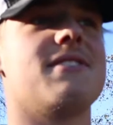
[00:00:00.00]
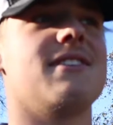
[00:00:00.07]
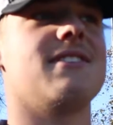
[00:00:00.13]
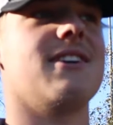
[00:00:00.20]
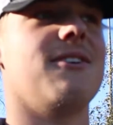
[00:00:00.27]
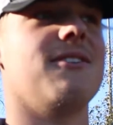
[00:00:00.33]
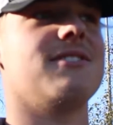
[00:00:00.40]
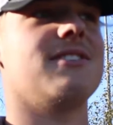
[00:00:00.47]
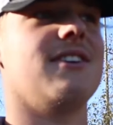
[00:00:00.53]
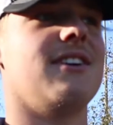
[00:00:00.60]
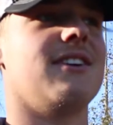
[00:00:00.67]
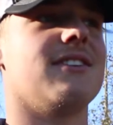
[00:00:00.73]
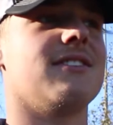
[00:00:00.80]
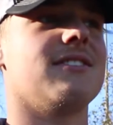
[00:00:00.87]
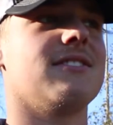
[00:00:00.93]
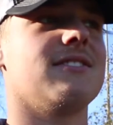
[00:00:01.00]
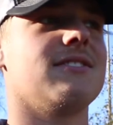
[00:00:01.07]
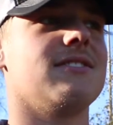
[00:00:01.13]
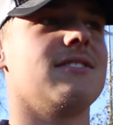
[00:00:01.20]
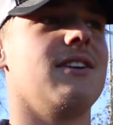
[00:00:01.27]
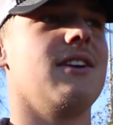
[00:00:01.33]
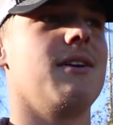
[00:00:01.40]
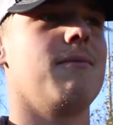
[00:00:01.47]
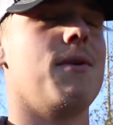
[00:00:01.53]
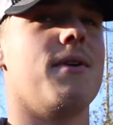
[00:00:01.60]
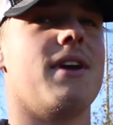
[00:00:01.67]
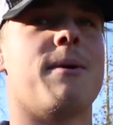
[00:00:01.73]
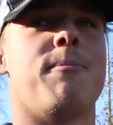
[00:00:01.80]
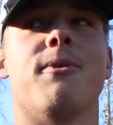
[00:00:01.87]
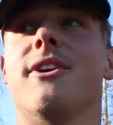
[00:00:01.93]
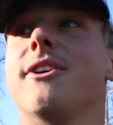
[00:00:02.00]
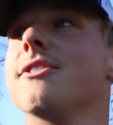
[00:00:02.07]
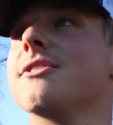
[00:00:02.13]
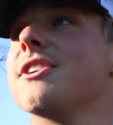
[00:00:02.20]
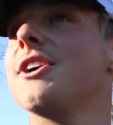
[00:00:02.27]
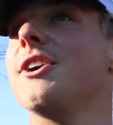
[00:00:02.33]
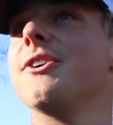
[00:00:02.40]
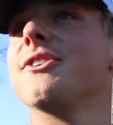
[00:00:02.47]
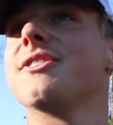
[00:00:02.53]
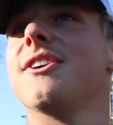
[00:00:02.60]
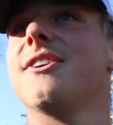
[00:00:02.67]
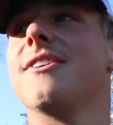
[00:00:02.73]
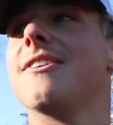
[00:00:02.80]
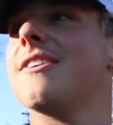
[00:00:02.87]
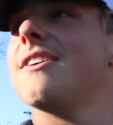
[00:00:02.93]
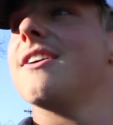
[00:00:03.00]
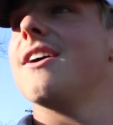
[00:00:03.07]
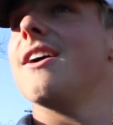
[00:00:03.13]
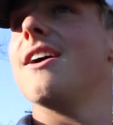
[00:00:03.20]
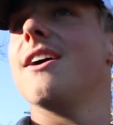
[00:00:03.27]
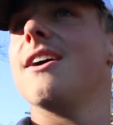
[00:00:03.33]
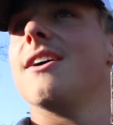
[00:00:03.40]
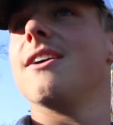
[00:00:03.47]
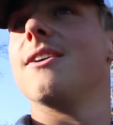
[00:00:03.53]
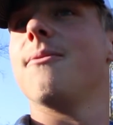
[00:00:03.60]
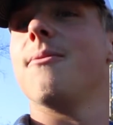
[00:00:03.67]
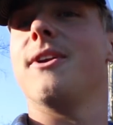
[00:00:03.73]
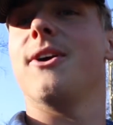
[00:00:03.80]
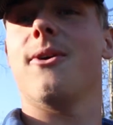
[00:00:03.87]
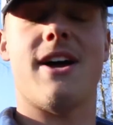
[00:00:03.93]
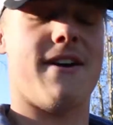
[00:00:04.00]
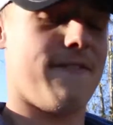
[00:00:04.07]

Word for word: since I was uh, a couple of years ago, so we don't